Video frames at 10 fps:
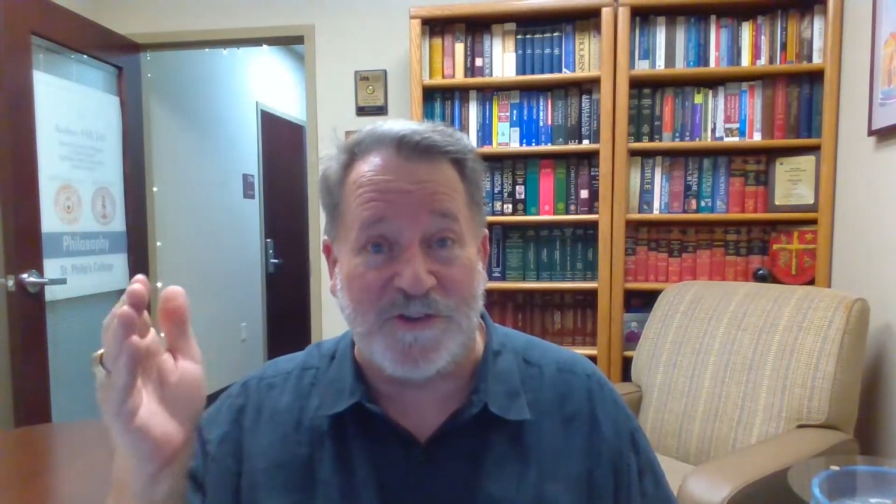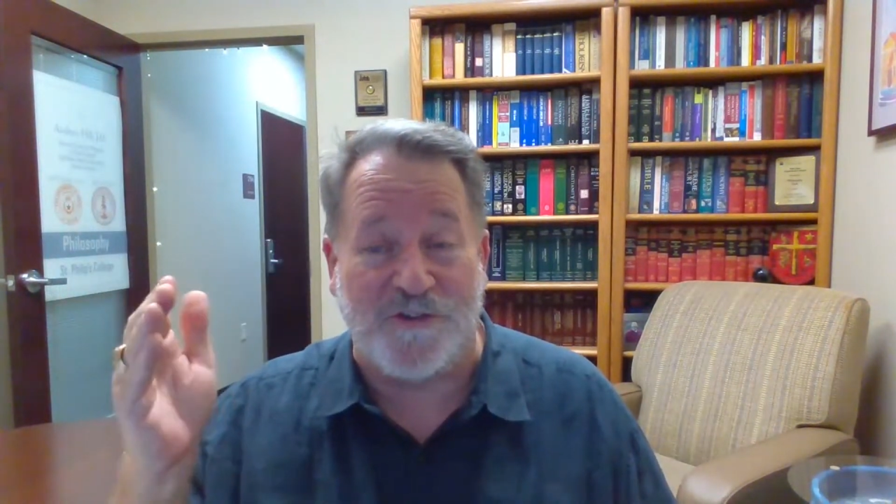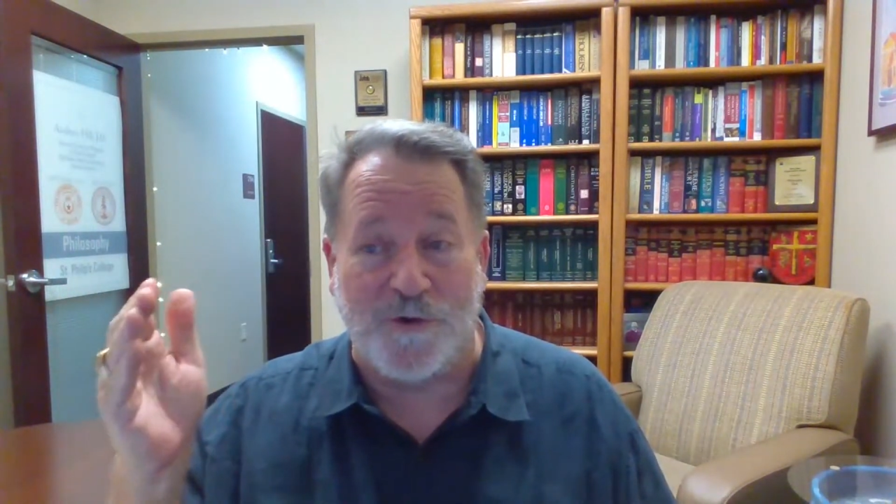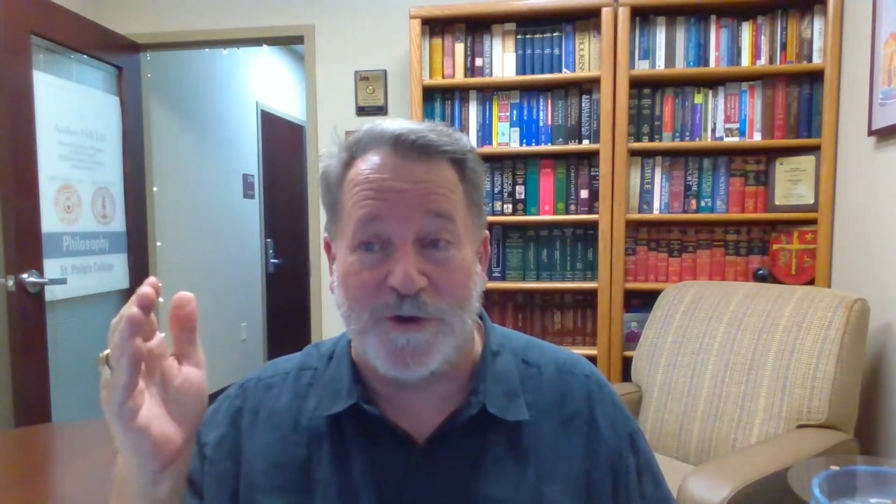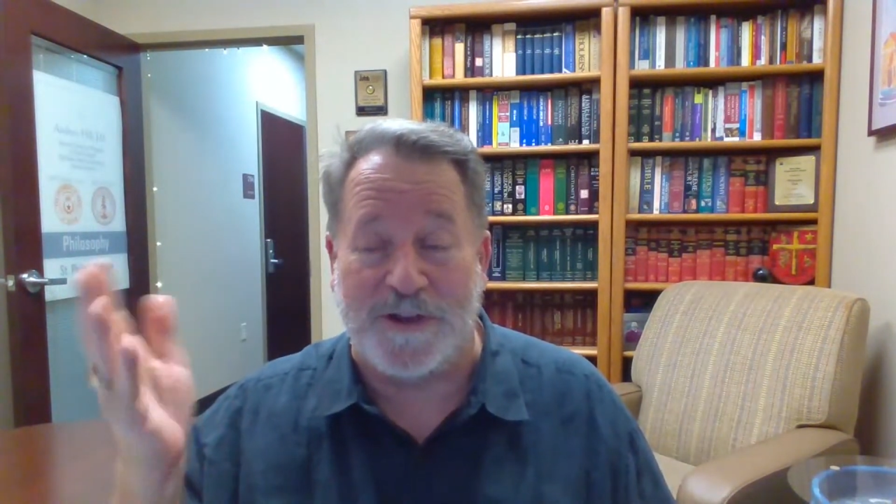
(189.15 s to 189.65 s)

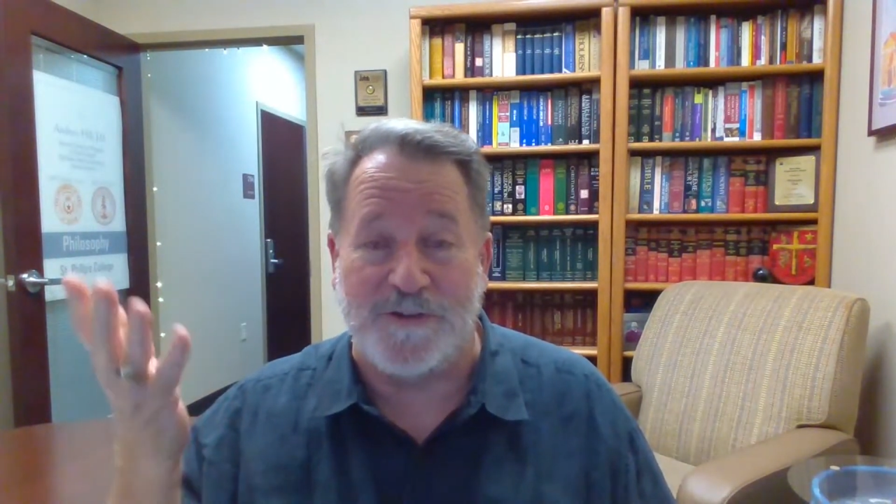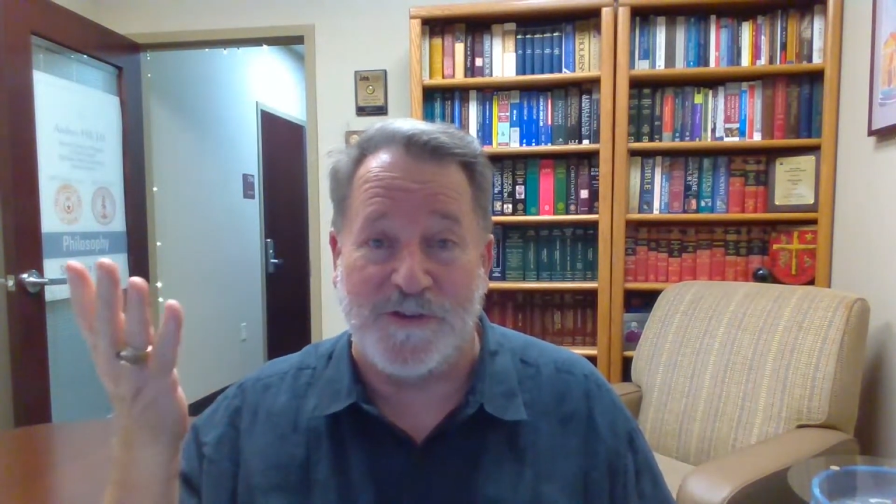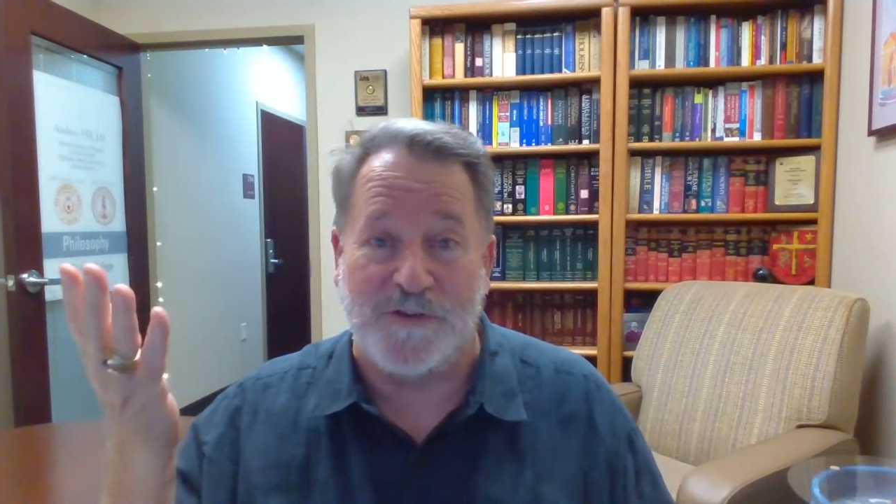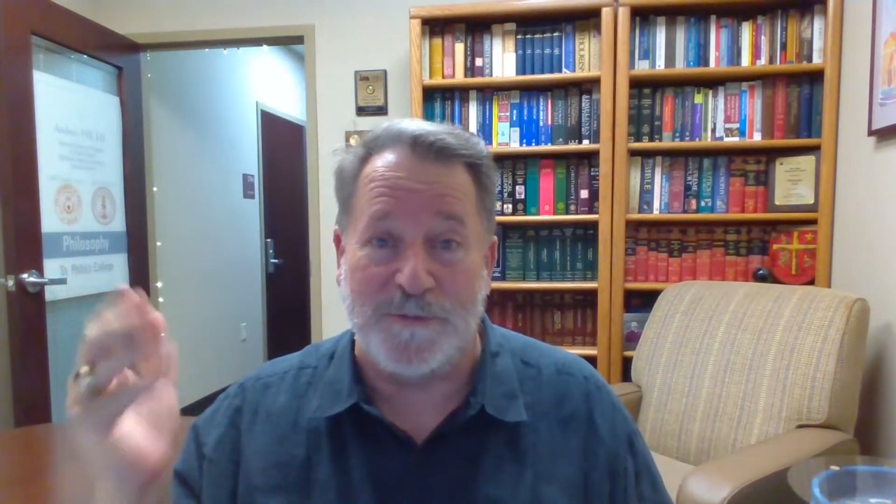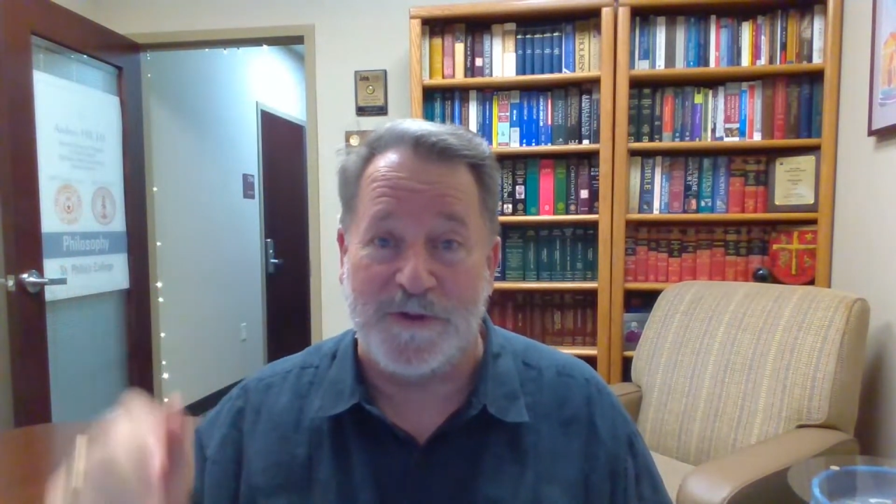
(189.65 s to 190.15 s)
short because
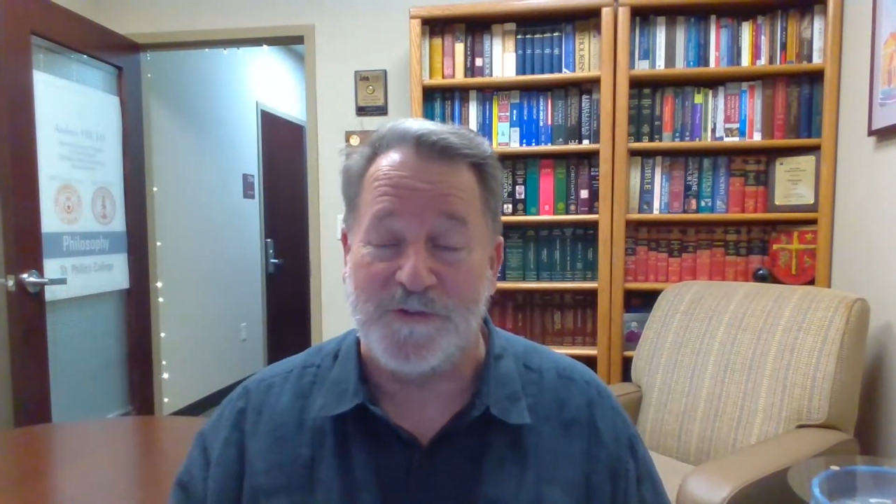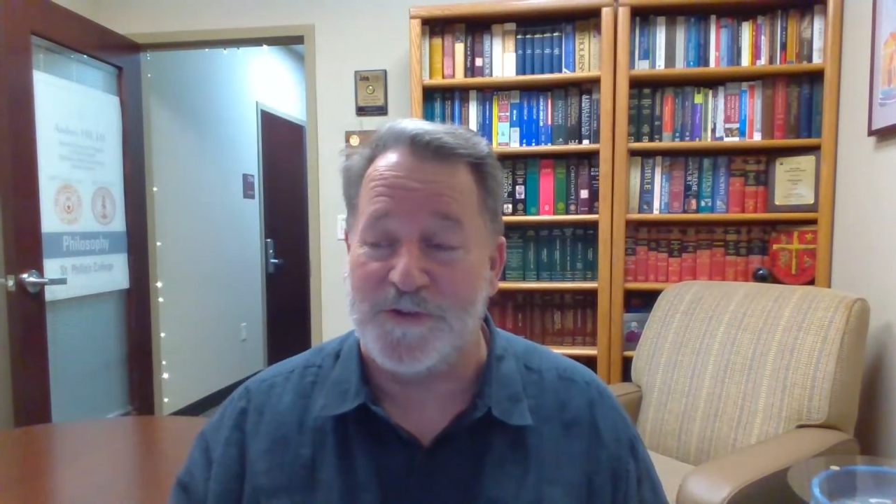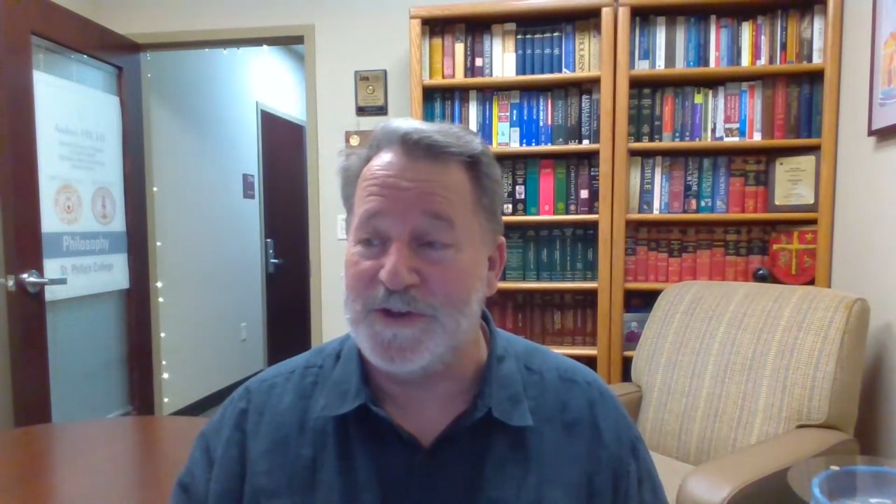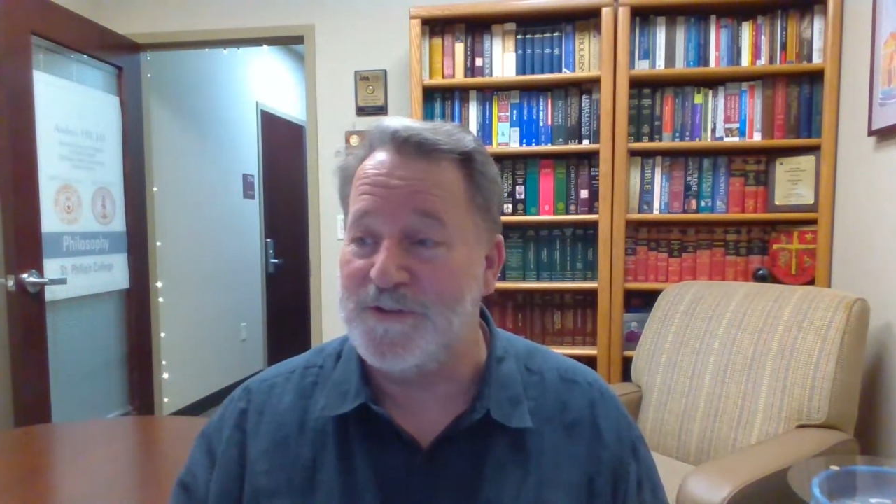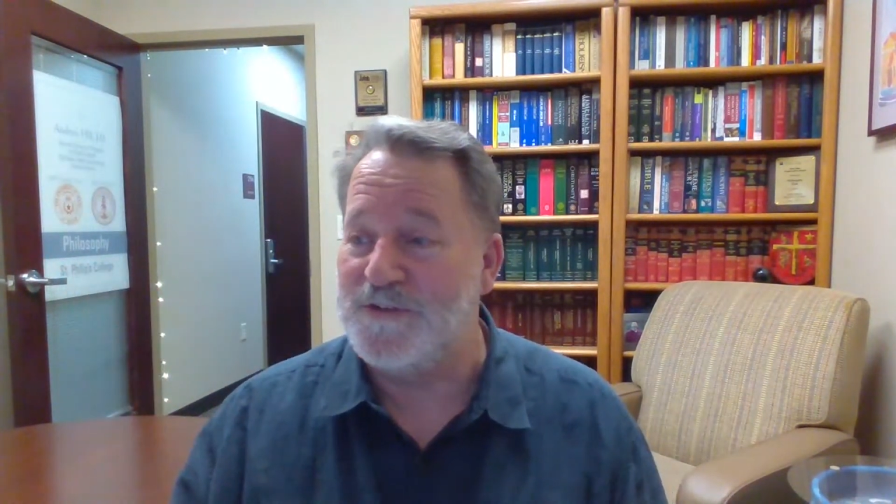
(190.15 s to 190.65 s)
the semester
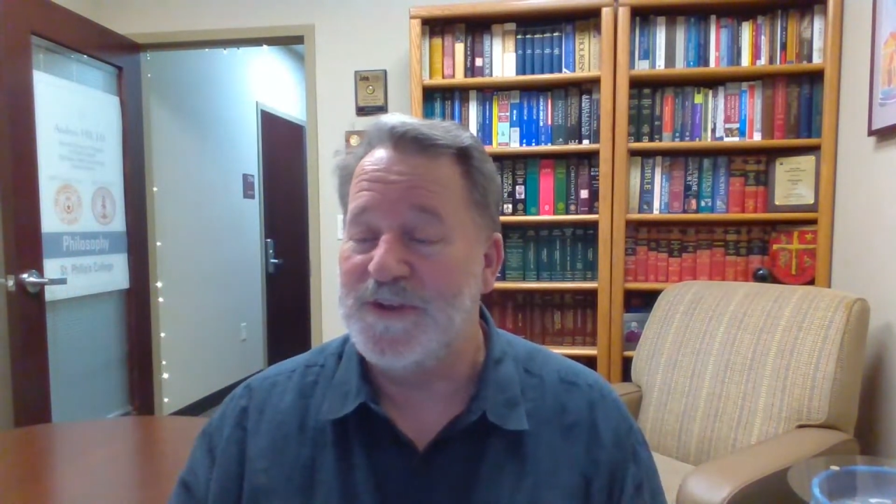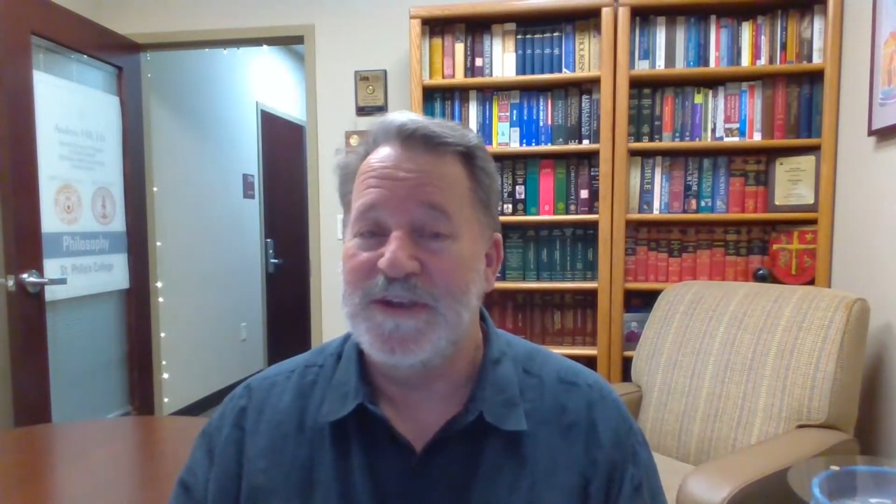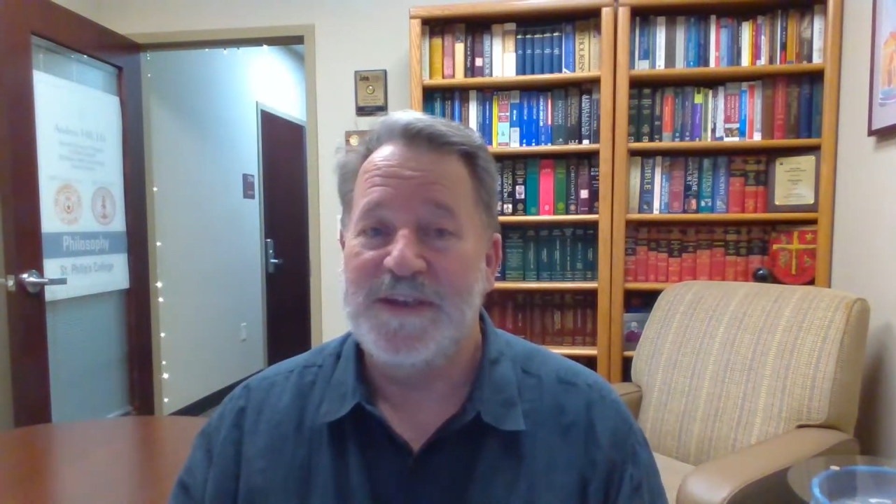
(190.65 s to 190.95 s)
ends.